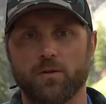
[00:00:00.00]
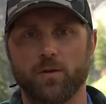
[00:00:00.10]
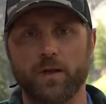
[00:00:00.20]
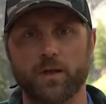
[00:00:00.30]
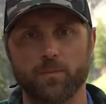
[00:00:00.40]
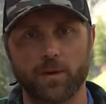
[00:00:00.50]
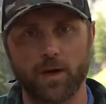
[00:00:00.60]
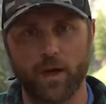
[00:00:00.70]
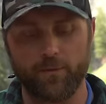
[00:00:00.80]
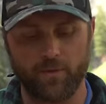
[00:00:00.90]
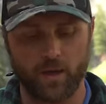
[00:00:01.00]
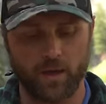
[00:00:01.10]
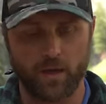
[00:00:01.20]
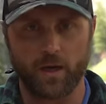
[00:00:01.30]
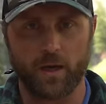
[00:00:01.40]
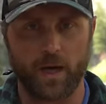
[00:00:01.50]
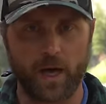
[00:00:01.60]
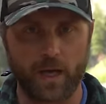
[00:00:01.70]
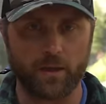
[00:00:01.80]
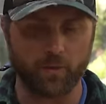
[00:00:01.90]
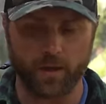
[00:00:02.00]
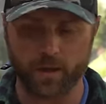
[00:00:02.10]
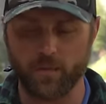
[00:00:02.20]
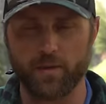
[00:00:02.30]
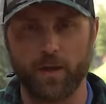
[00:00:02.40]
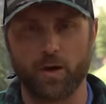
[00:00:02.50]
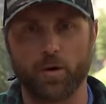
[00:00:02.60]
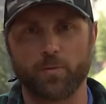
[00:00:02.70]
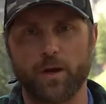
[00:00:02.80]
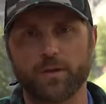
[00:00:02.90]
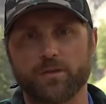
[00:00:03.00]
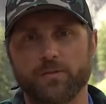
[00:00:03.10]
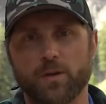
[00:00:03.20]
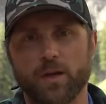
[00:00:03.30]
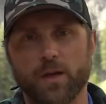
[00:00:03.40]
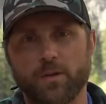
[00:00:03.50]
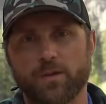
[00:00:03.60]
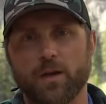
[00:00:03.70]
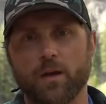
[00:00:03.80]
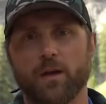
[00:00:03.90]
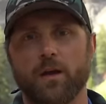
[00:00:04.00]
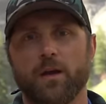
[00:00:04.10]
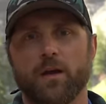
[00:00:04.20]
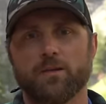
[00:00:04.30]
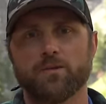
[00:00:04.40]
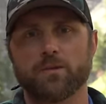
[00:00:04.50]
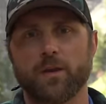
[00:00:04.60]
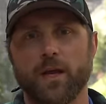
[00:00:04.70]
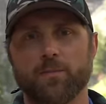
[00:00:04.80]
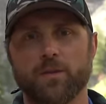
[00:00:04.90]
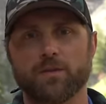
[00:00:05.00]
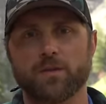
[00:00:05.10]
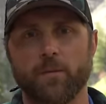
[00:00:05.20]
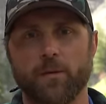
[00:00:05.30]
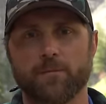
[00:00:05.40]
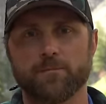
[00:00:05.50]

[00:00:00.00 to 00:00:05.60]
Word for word: great cup of coffee. I highly recommend the AeroPress if you're getting out there and doing some camping this summer.